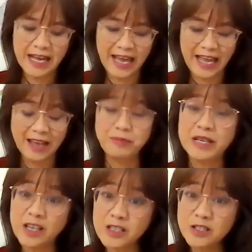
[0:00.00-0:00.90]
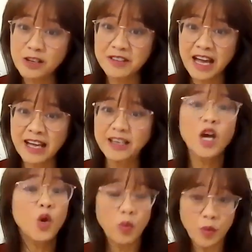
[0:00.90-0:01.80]
And because of that,
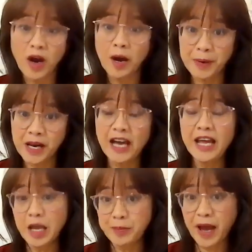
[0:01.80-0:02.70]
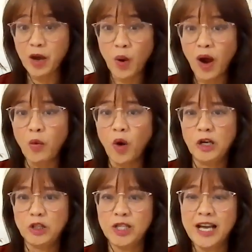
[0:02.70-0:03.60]
we will apply a background
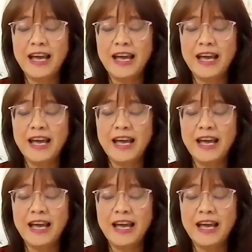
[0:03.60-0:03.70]
wash.